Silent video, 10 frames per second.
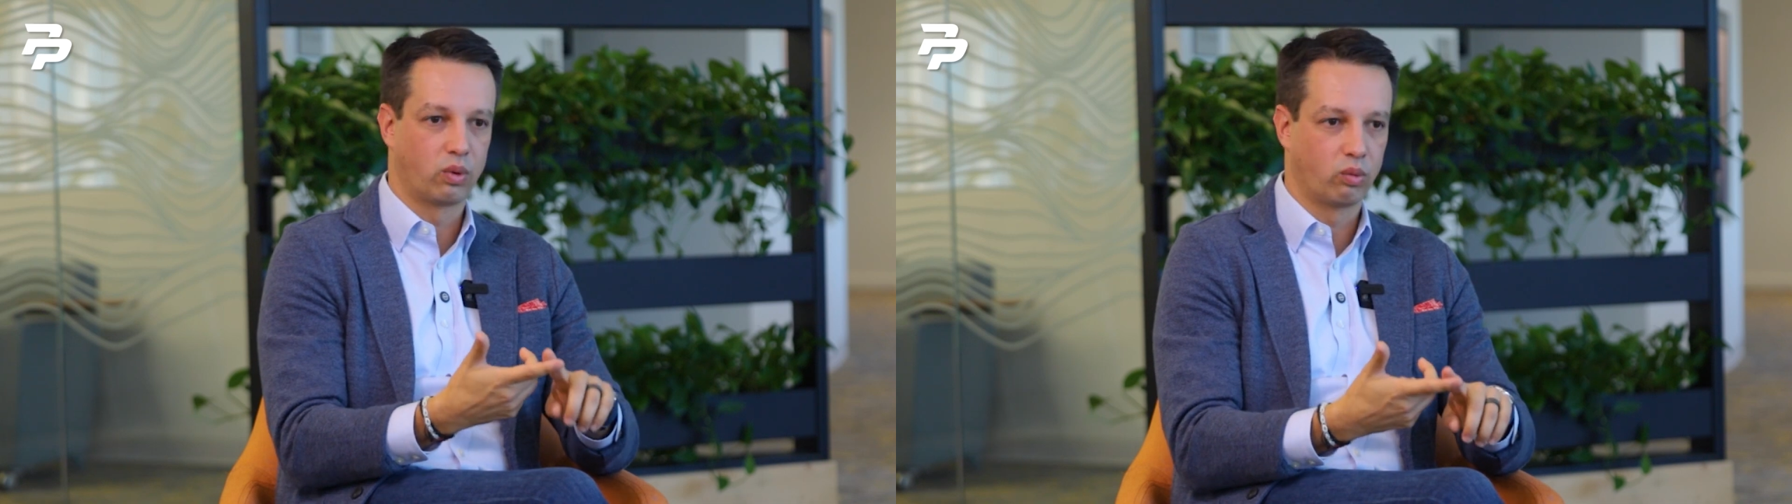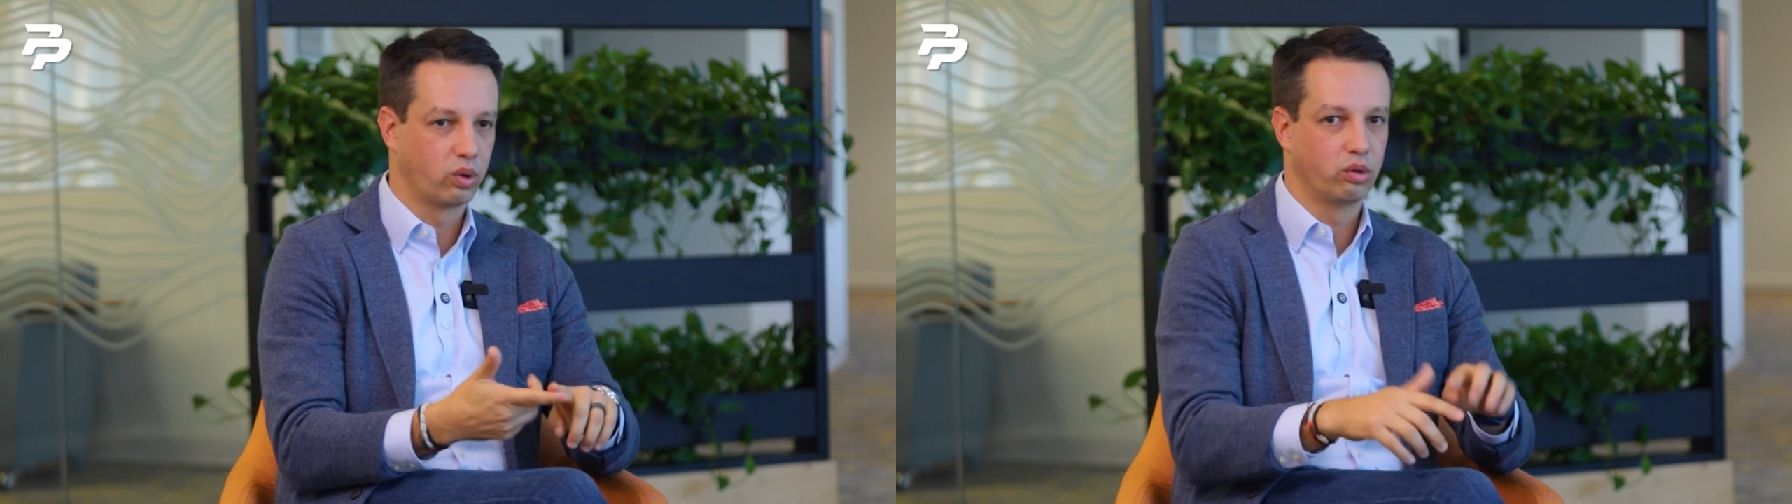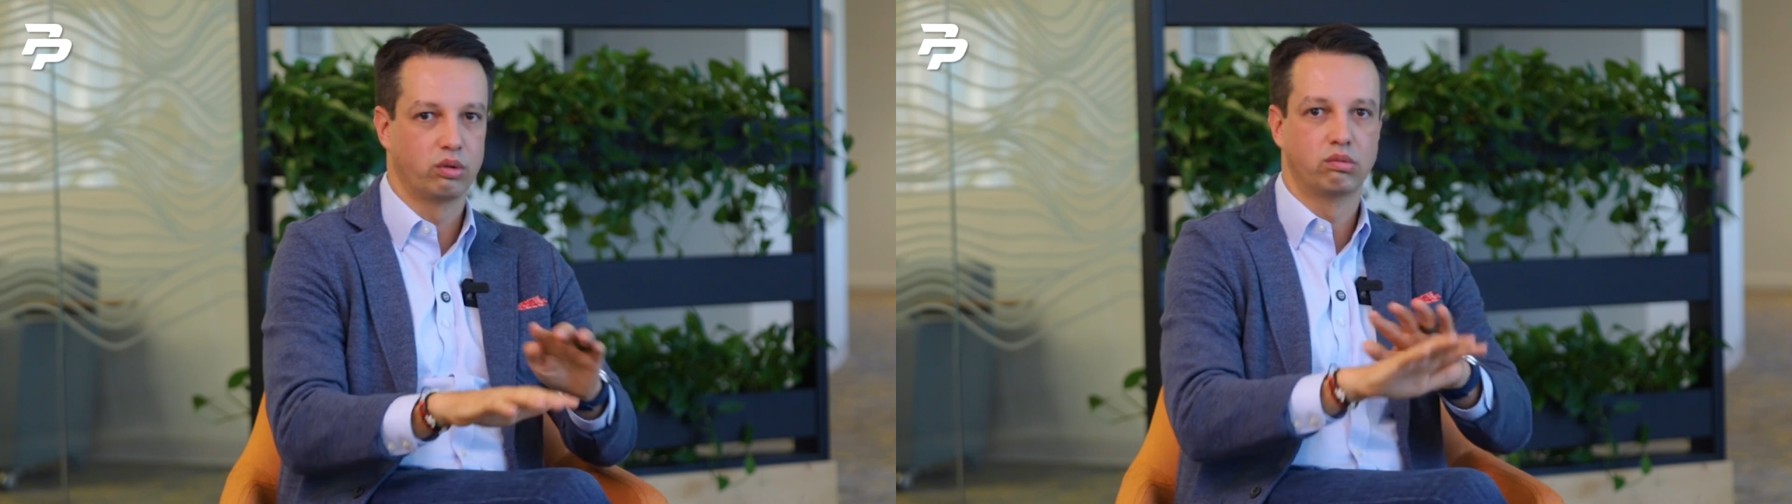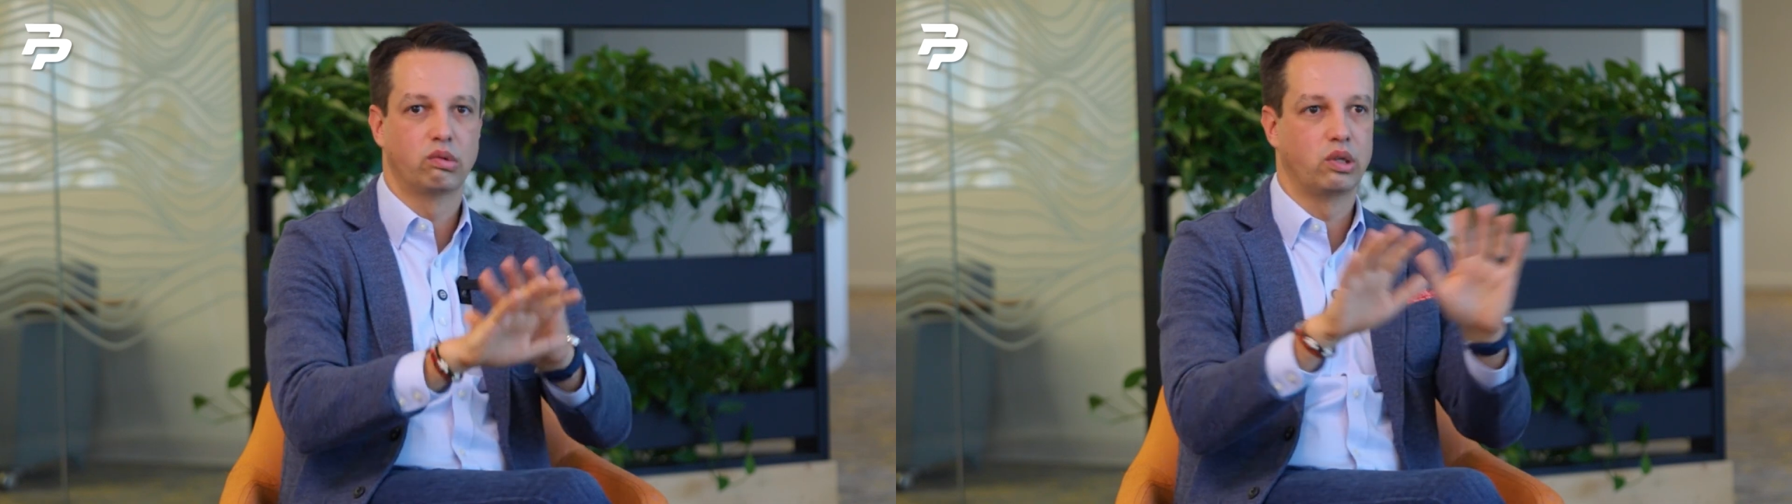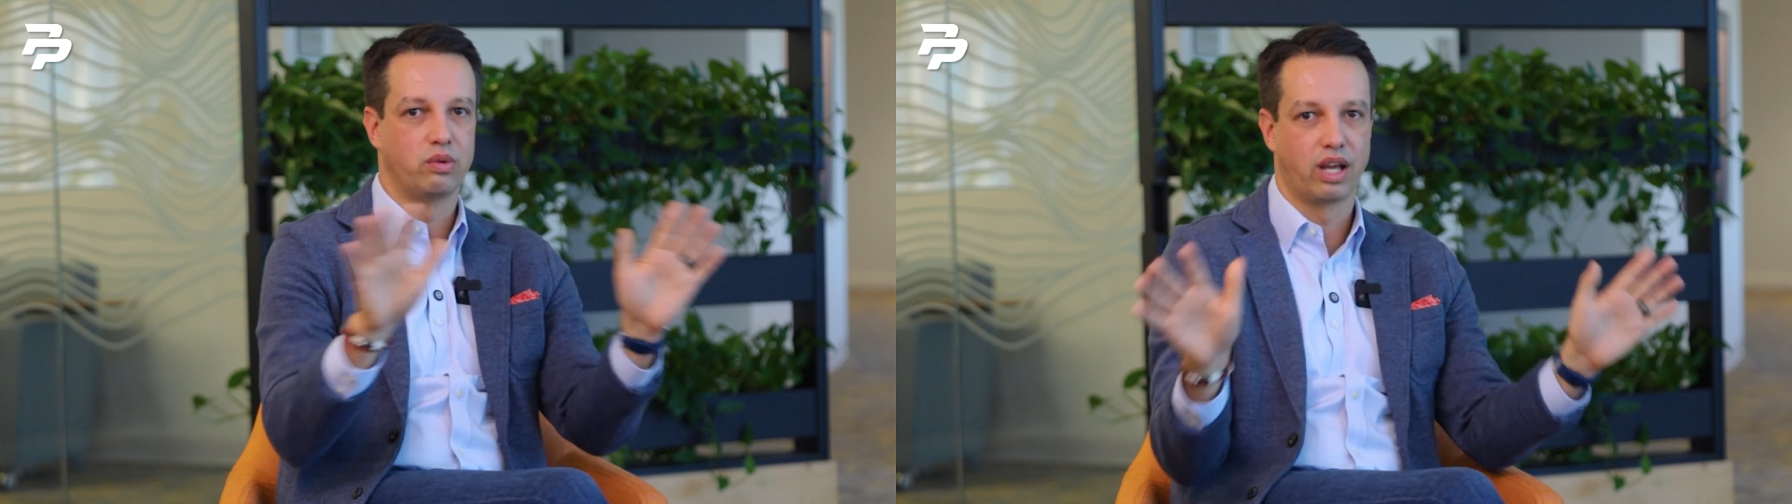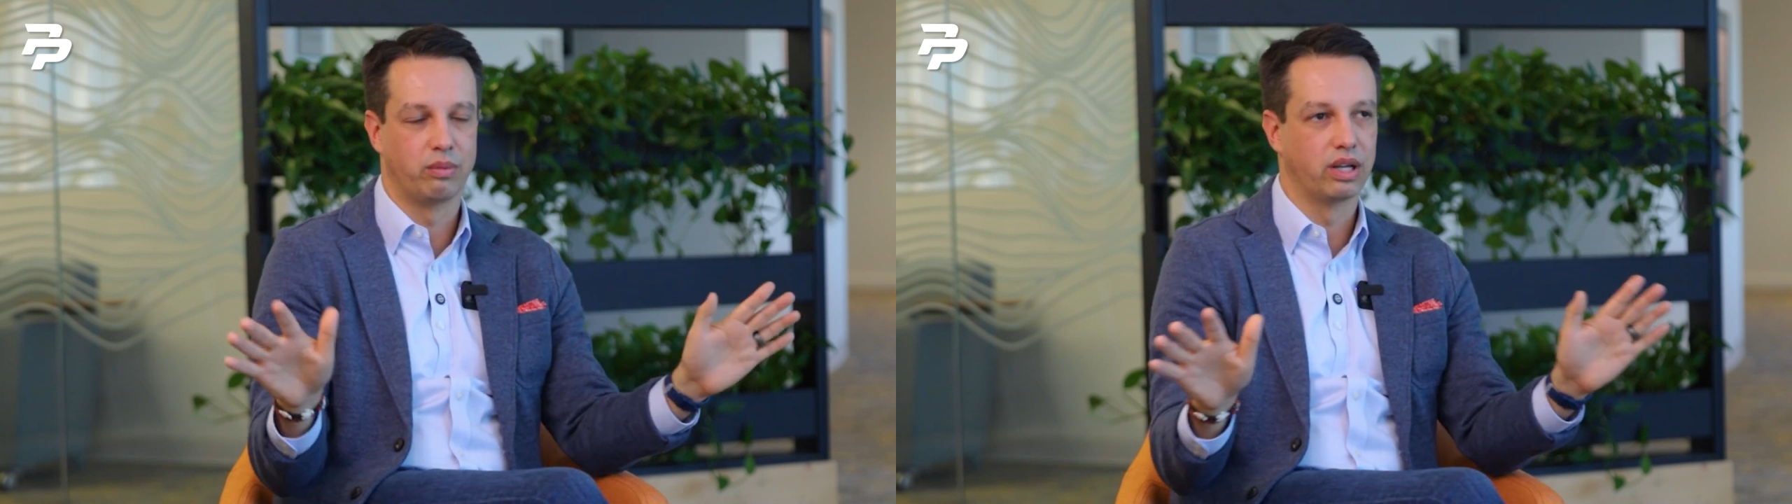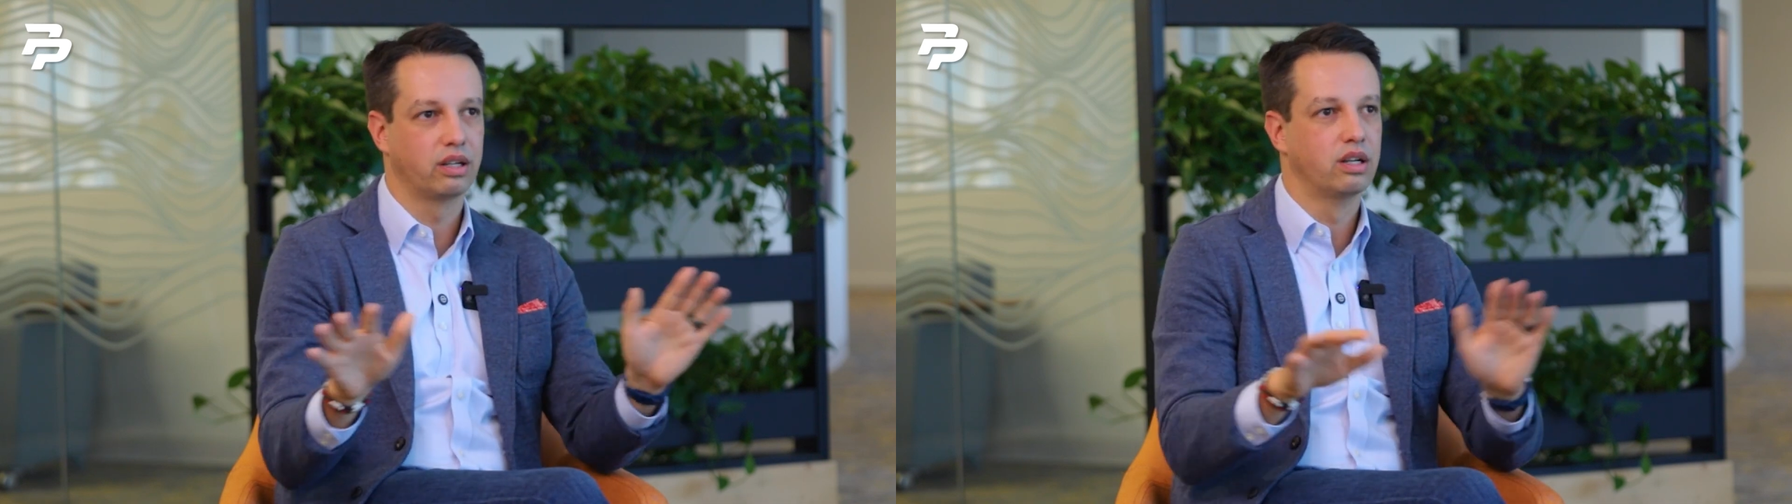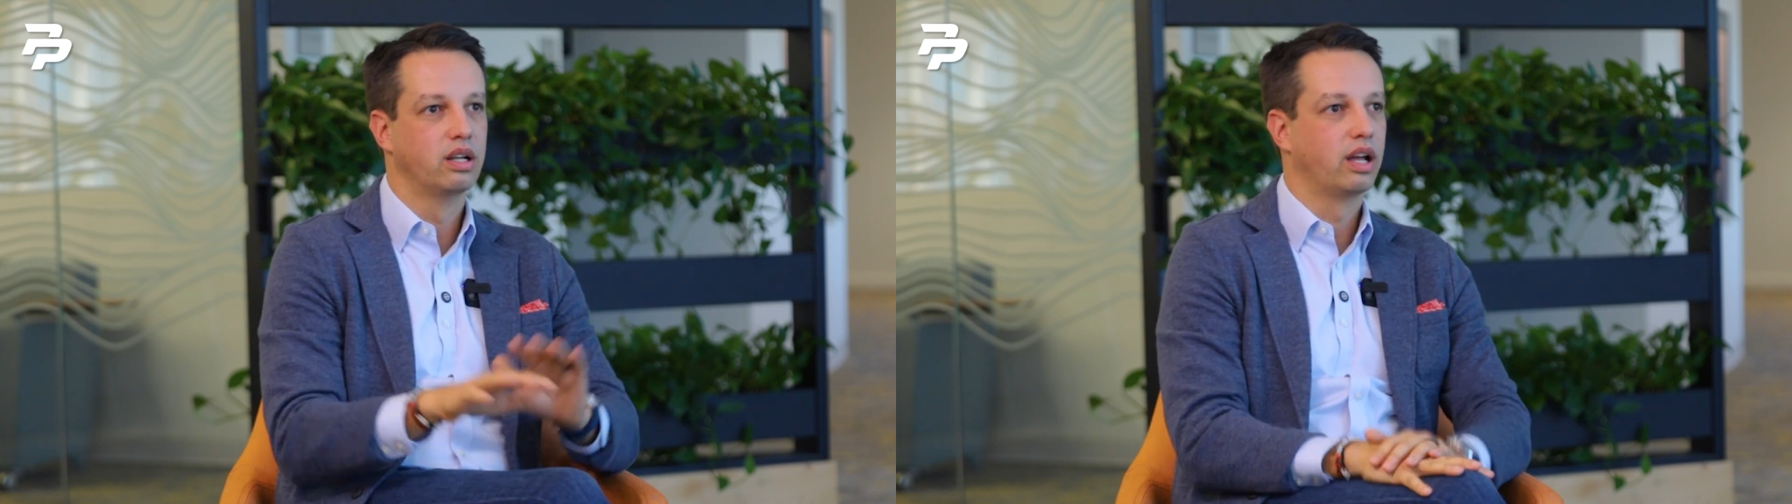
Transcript: Peru, you name it,